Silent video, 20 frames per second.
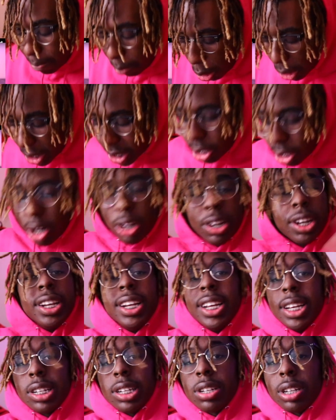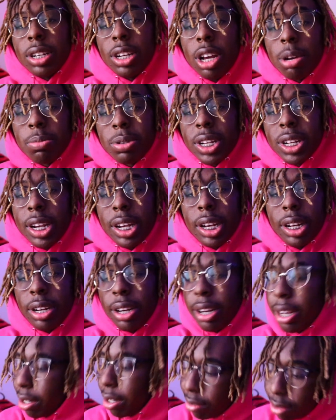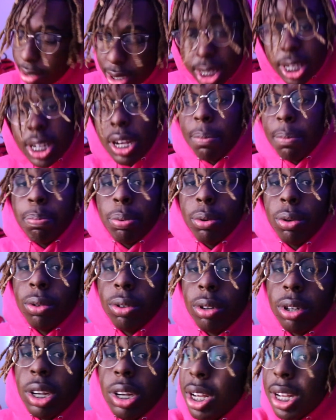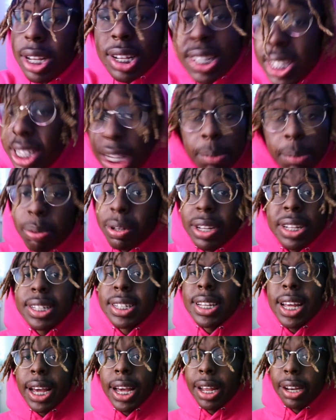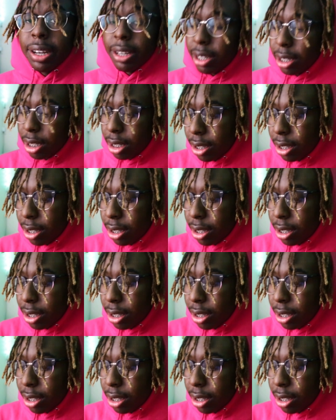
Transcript: boy talking. This, you know what I'm saying? Simple. Simple as that.